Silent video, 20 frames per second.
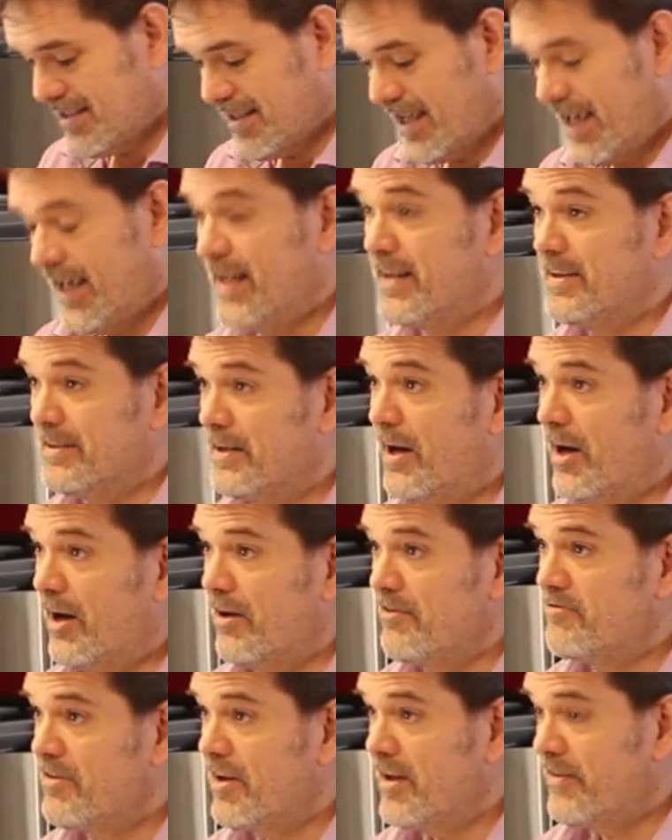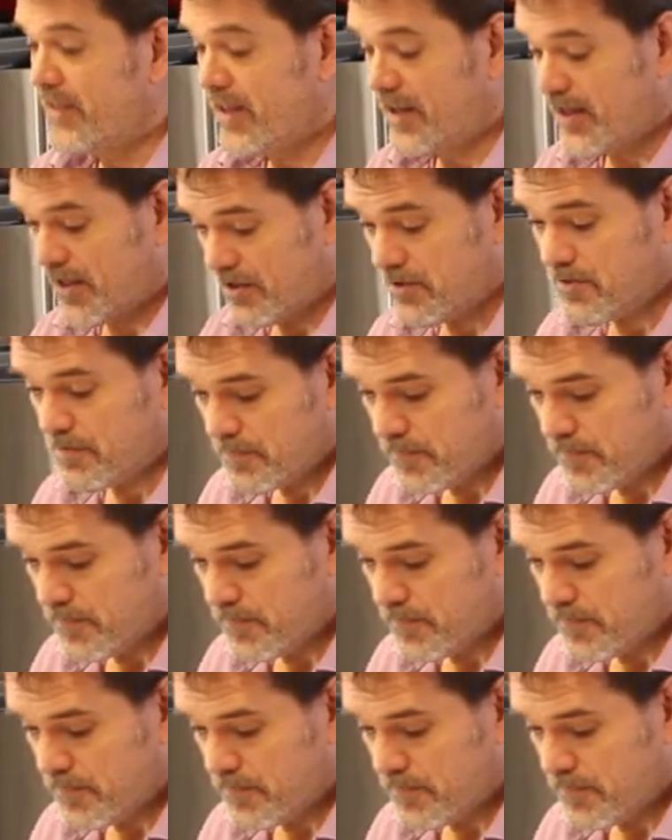And I found that out